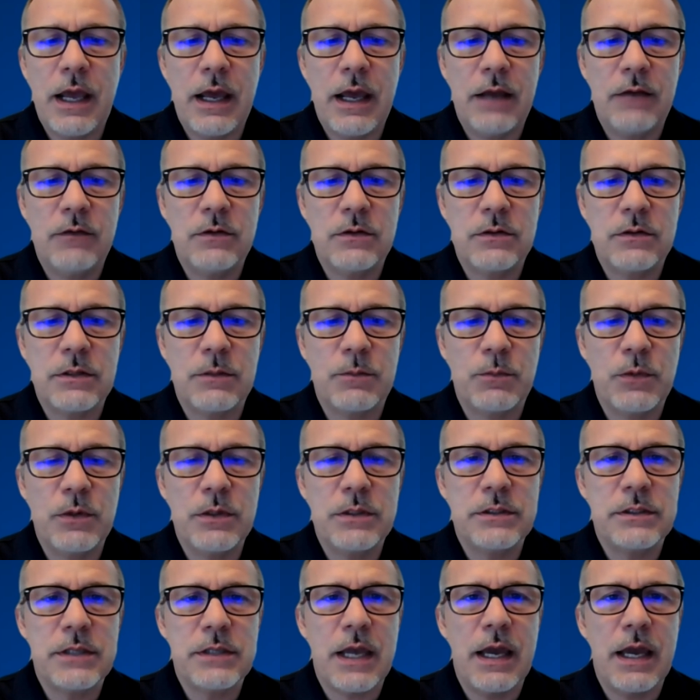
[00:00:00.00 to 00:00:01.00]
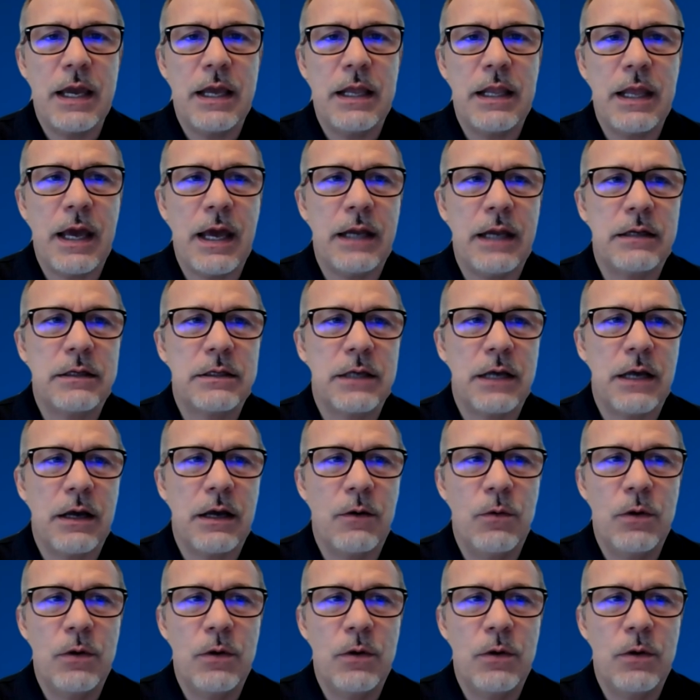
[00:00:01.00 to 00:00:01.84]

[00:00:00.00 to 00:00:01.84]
and just simply say that uh,